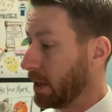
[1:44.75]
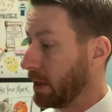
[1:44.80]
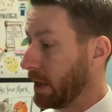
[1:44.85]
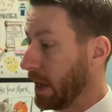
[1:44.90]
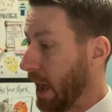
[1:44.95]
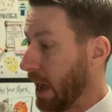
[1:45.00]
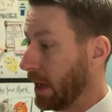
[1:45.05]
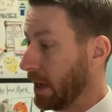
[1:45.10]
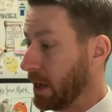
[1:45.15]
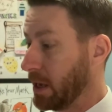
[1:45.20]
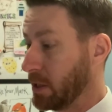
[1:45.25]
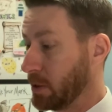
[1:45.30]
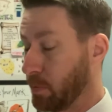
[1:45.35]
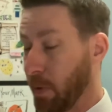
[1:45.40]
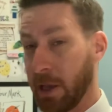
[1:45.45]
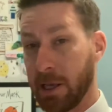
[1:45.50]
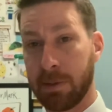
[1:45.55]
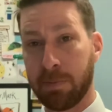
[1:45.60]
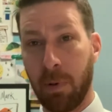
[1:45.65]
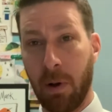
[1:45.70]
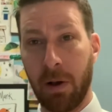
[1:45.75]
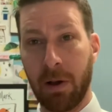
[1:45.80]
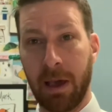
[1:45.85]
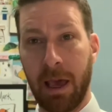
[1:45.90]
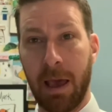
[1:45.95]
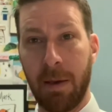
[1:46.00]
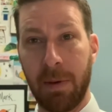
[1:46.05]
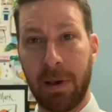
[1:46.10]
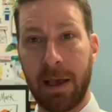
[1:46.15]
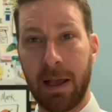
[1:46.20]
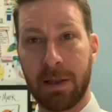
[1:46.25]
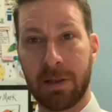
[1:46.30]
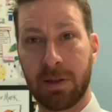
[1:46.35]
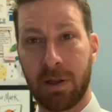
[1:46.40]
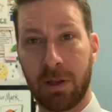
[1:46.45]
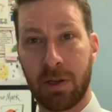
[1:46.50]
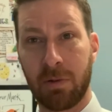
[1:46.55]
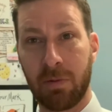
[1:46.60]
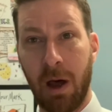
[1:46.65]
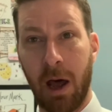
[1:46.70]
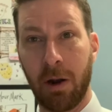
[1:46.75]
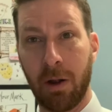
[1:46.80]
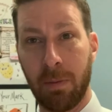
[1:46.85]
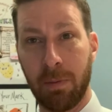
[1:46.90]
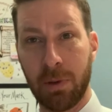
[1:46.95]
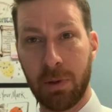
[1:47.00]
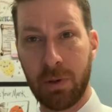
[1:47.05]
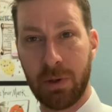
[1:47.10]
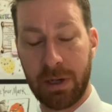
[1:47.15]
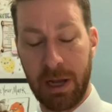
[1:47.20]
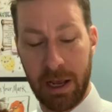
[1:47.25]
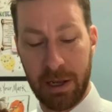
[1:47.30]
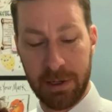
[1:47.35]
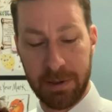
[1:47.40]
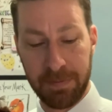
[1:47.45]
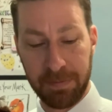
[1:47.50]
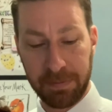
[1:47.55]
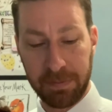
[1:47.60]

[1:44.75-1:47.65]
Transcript: Yankees baseball game against the Toronto Blue Jays.